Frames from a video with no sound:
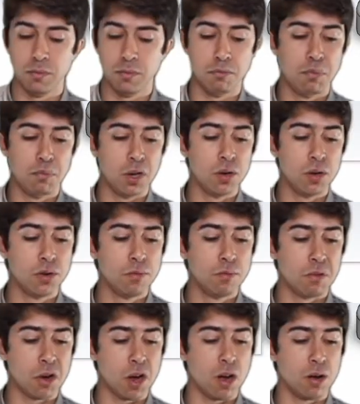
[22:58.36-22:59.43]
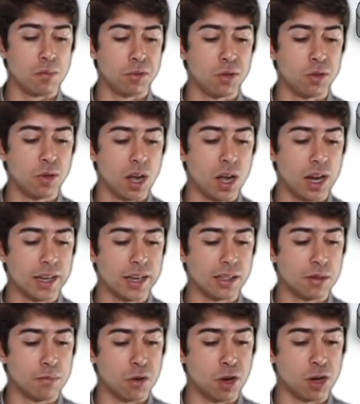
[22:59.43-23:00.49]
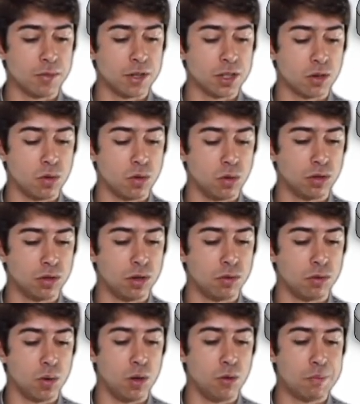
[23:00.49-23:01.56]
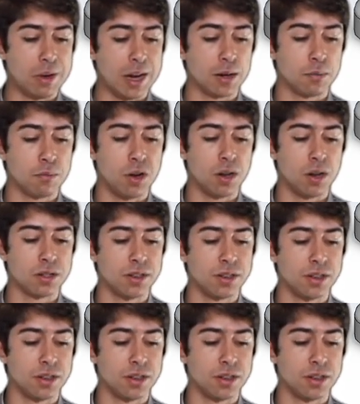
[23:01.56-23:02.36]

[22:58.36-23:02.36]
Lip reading: blue line here at the bottom is called the rollback bar. So you